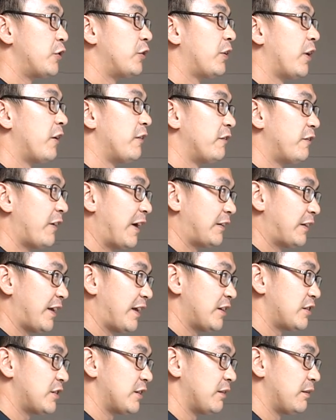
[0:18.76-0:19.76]
Youth Home
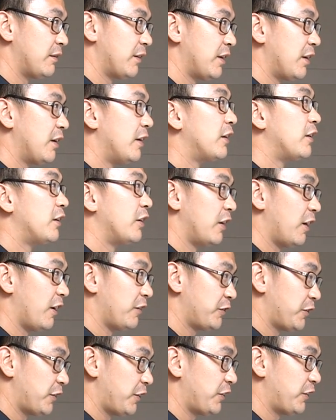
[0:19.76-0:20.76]
Foundation. Good
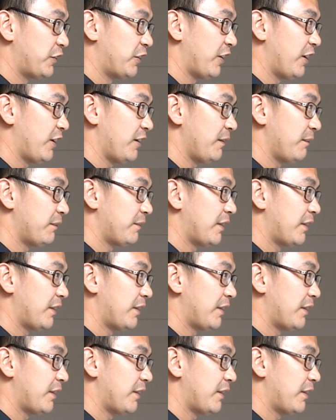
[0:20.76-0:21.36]
afternoon, sir.